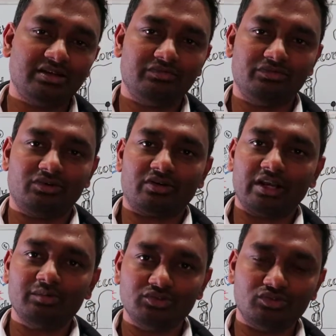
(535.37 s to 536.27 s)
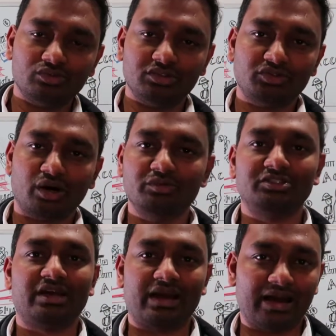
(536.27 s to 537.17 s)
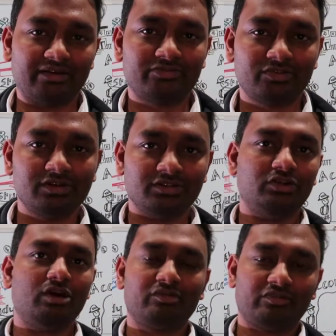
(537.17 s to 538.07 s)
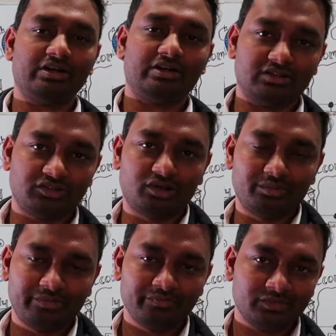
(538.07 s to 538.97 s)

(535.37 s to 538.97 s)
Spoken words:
and if you're not able to do the job which I have, then you have to find another job.